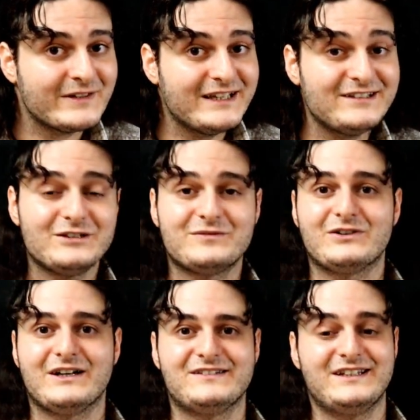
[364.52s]
easier
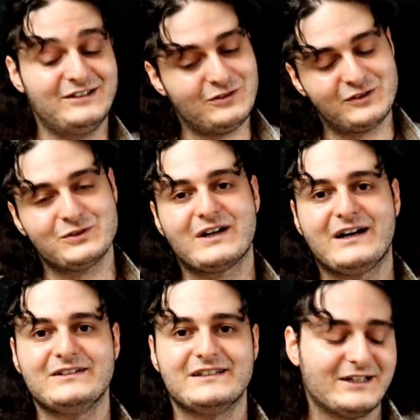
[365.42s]
for us, and it's also
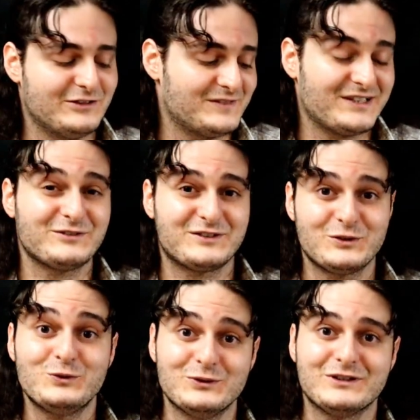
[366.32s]
kind of sounds
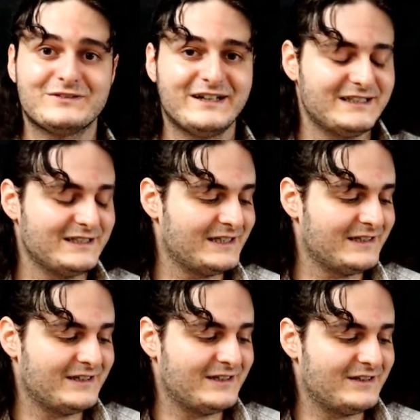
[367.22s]
cooler, right?
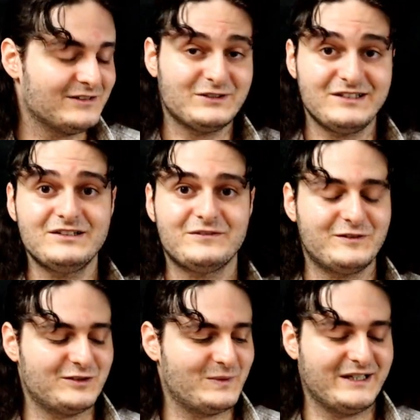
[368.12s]
So this is the
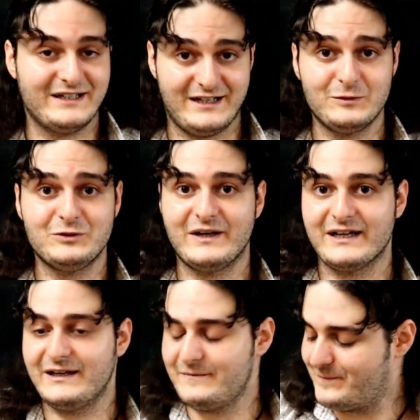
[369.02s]
first way. I will do
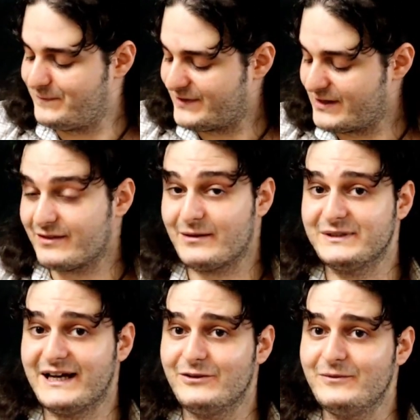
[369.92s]
again,
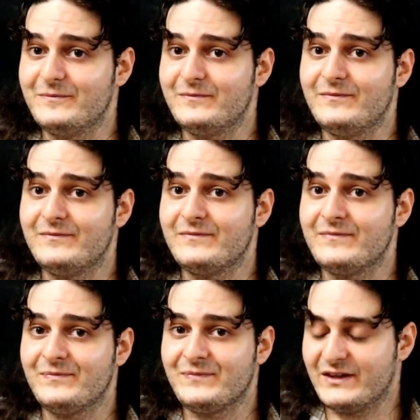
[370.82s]
thumb down,
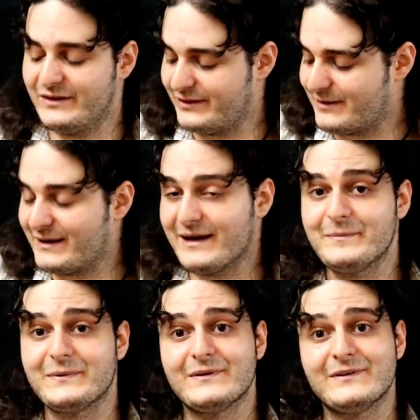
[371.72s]
thumb
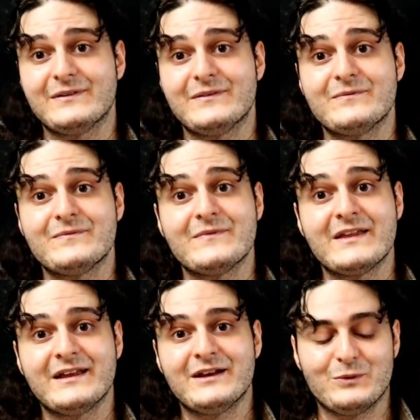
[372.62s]
up,
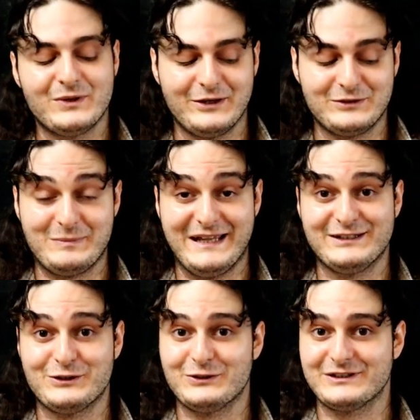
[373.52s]
without
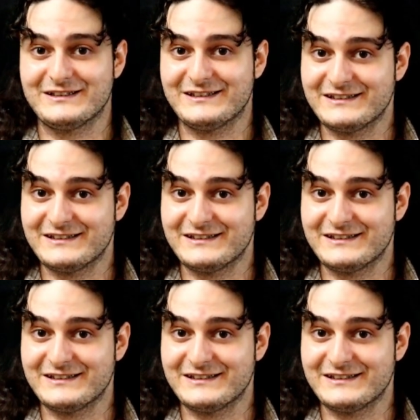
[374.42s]
playing the chord.